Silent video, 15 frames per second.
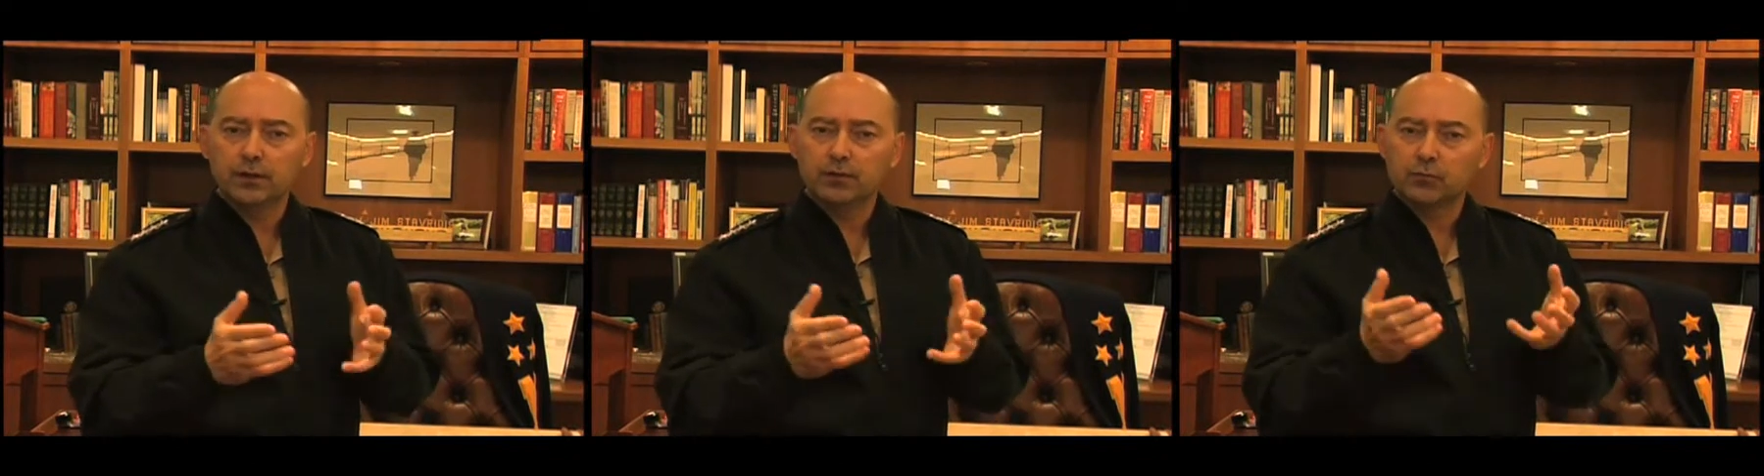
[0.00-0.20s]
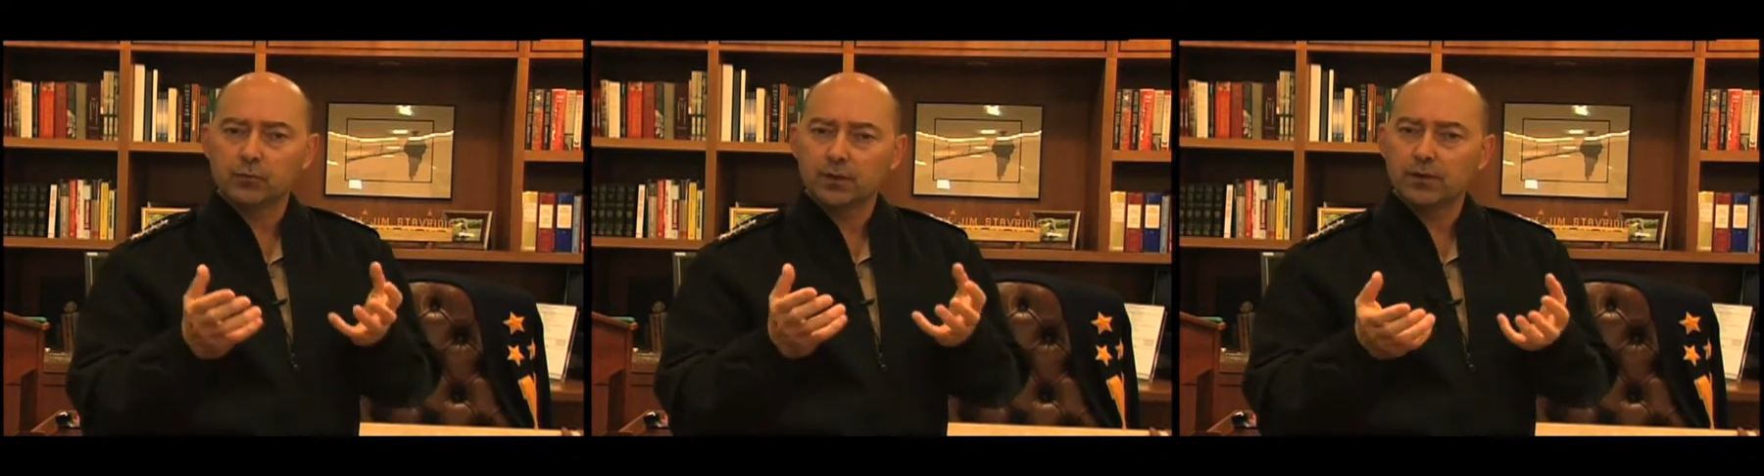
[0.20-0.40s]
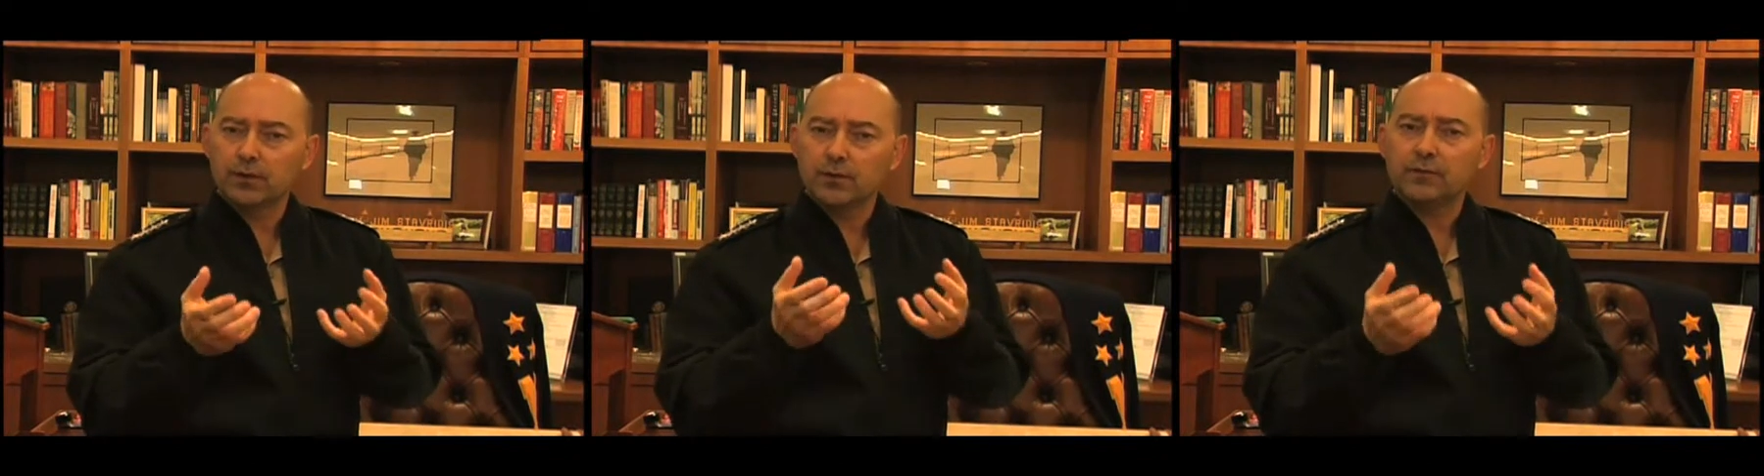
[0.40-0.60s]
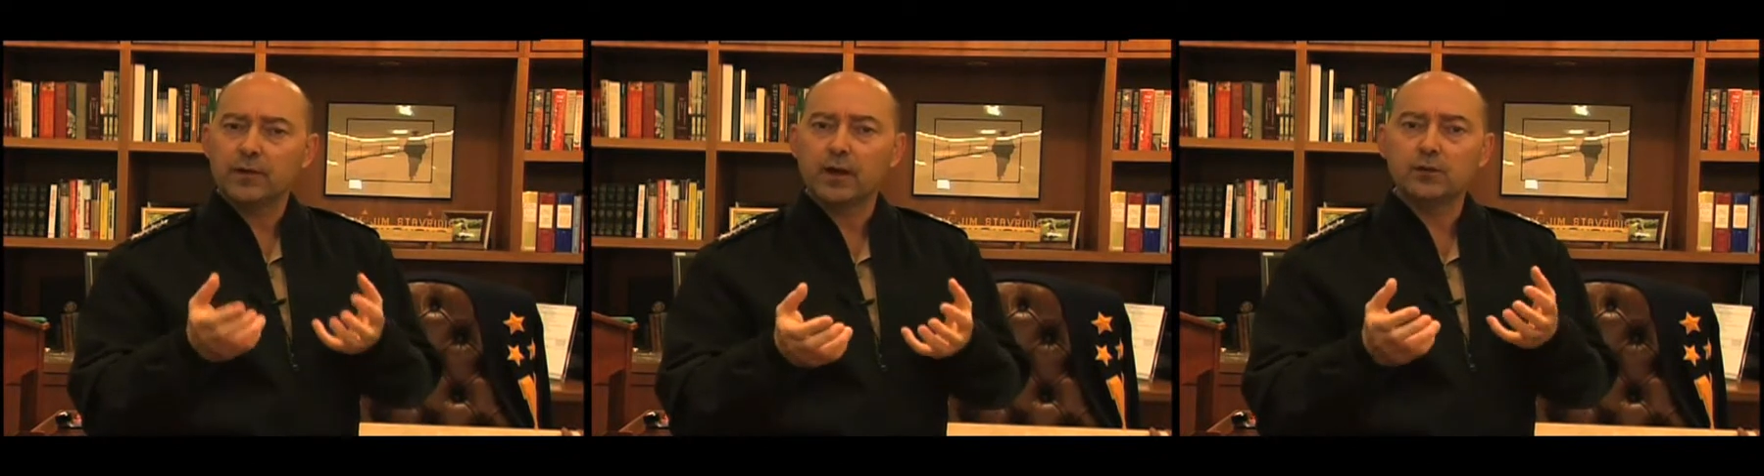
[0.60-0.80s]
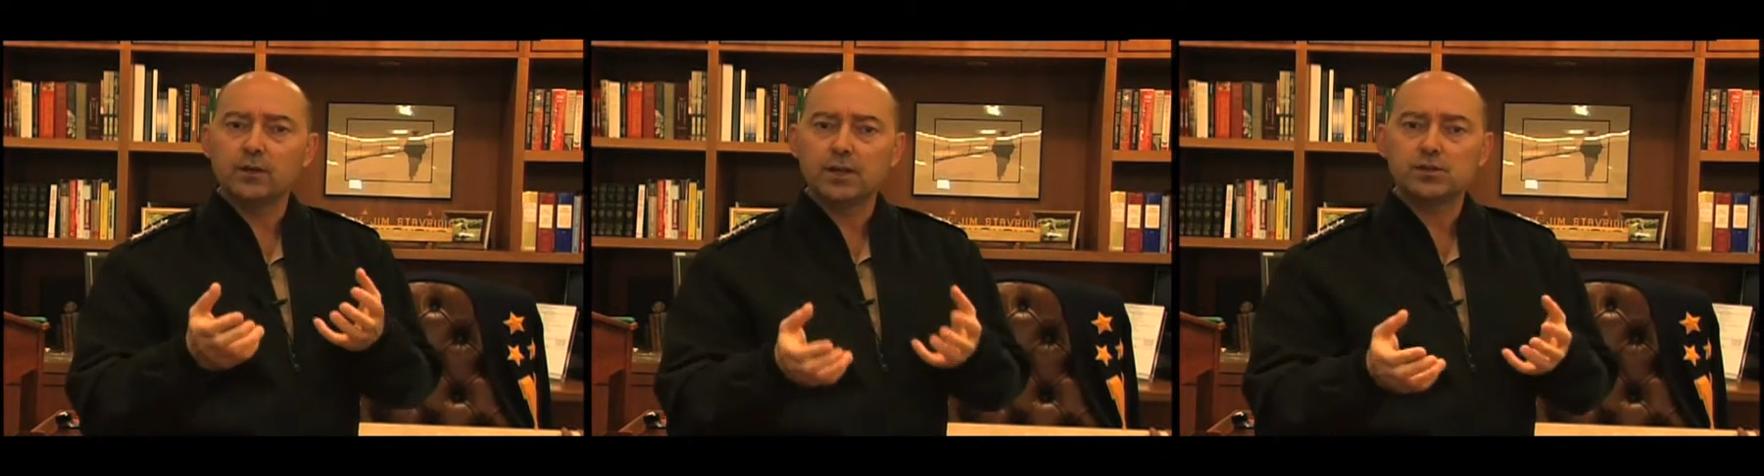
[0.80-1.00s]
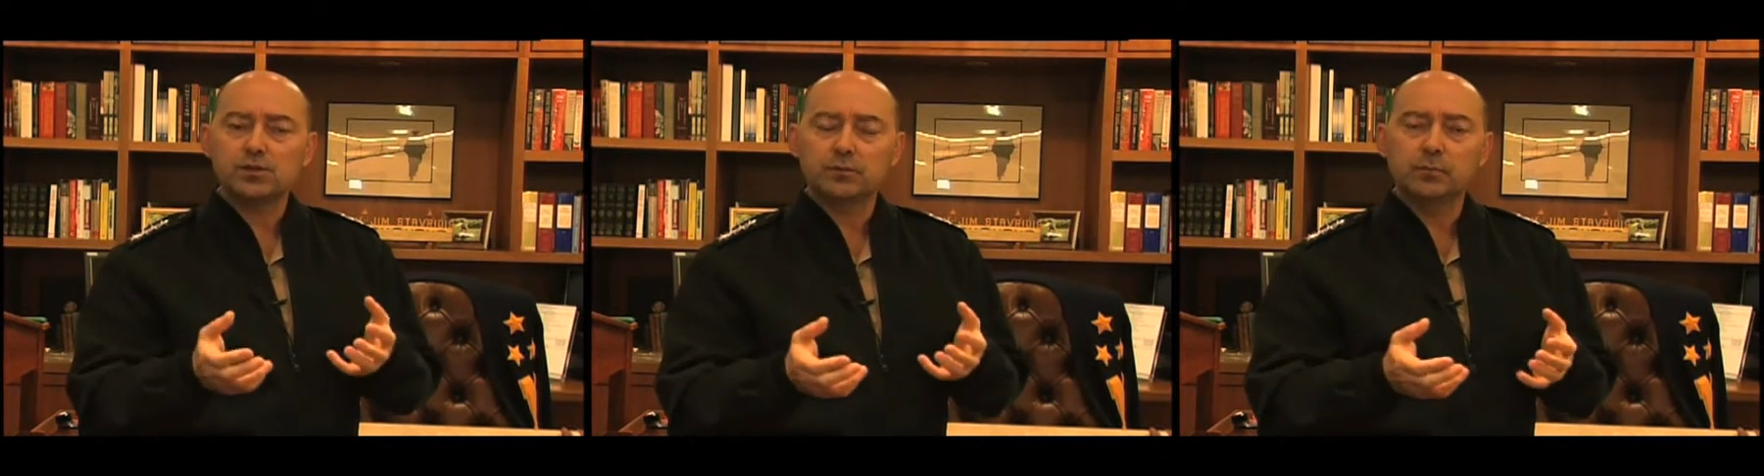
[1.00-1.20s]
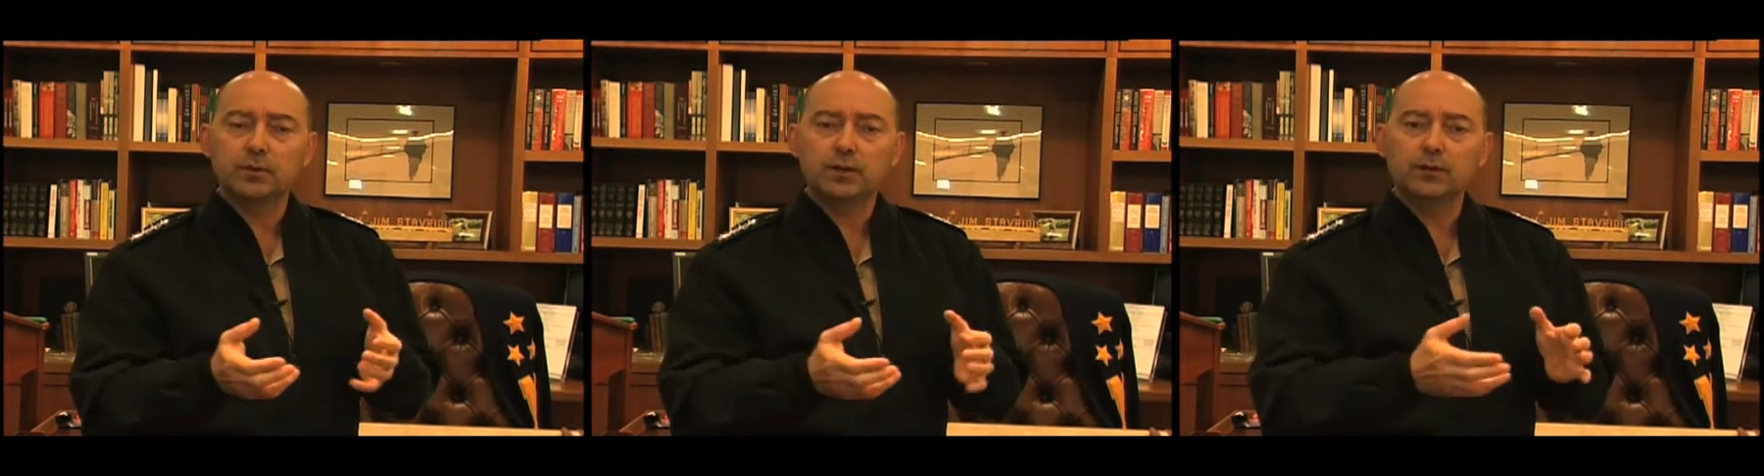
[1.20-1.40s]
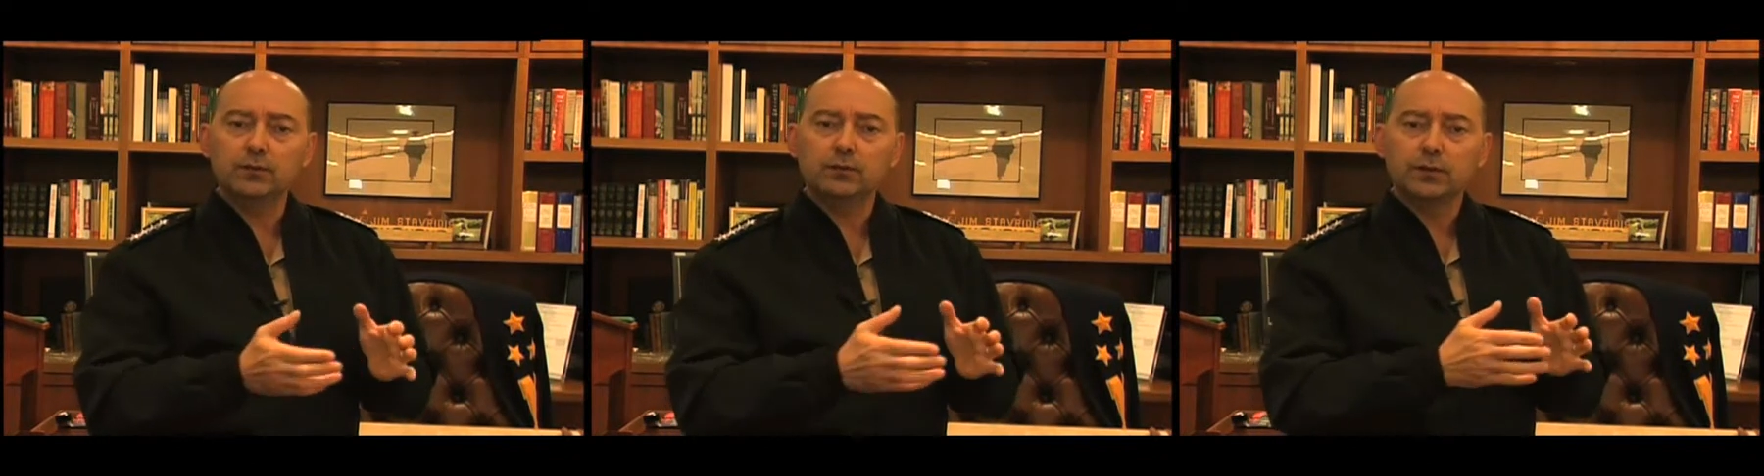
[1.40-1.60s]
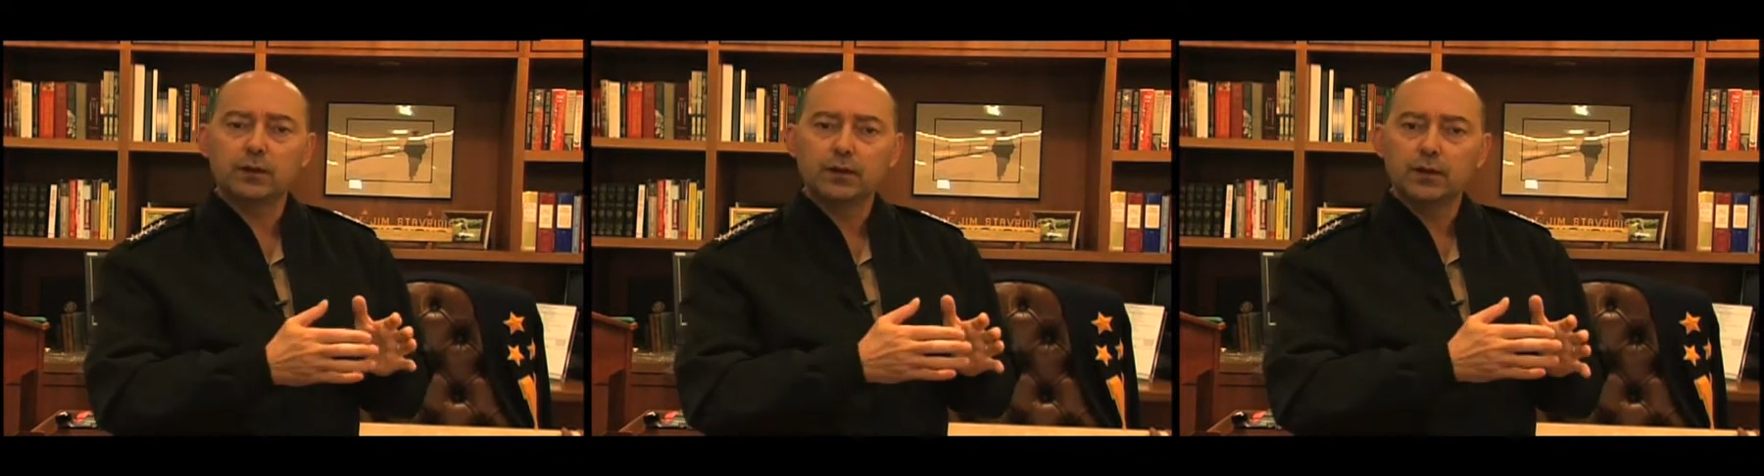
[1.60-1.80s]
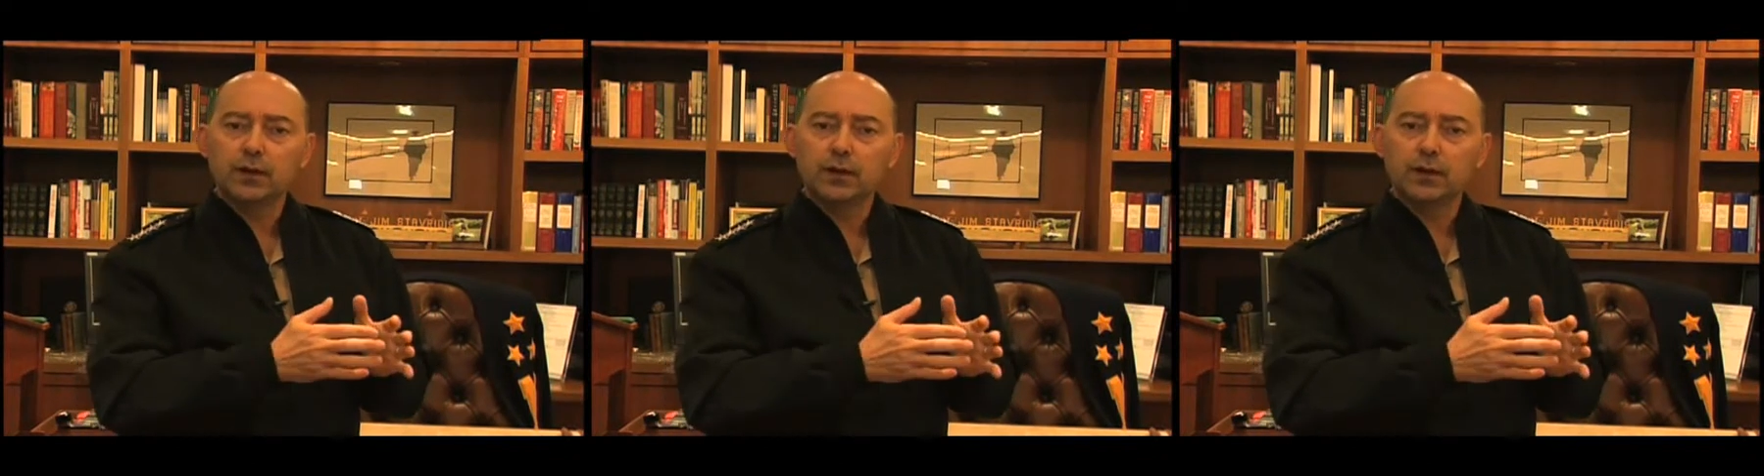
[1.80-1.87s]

is really the foundation piece